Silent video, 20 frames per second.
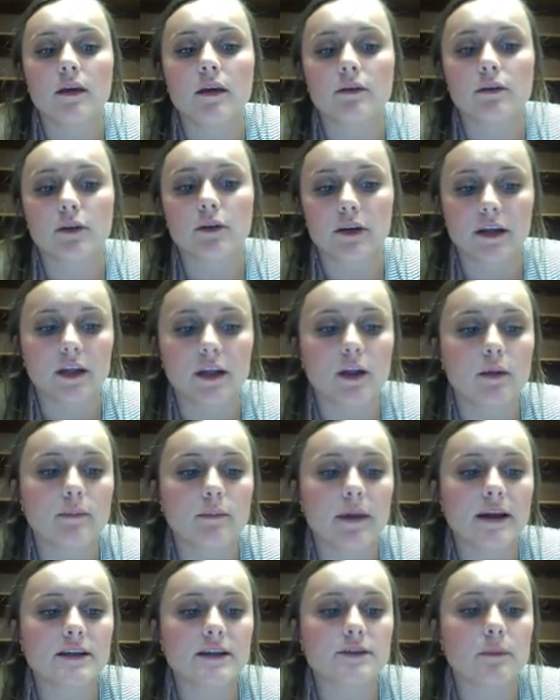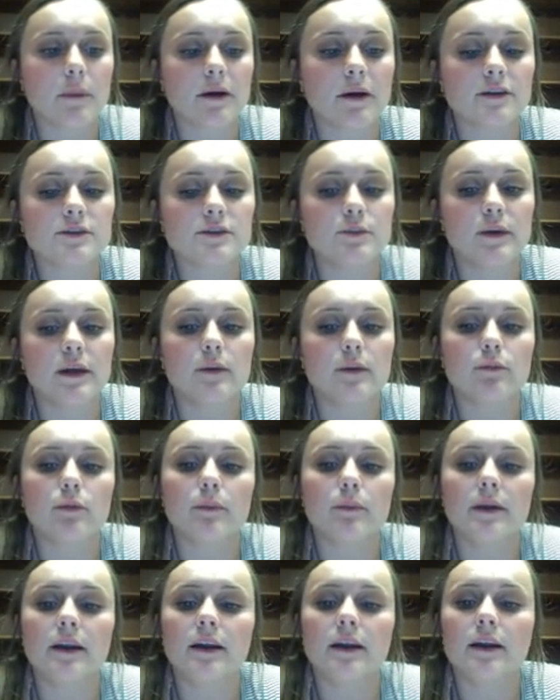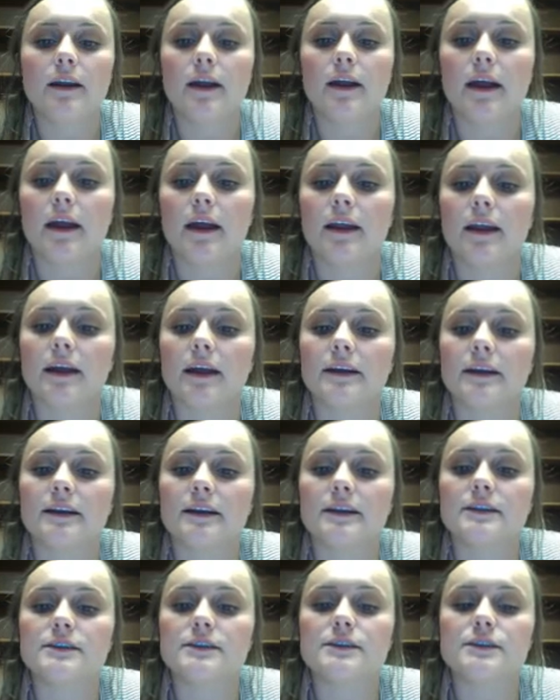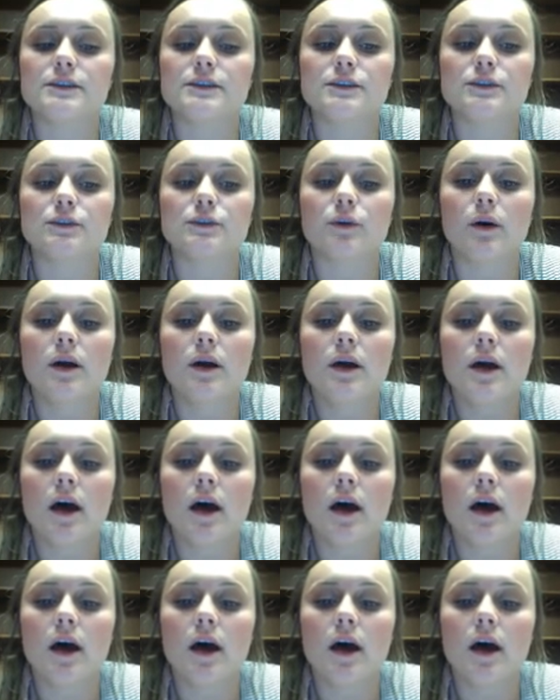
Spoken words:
curriculum that is about to be implemented, and I need to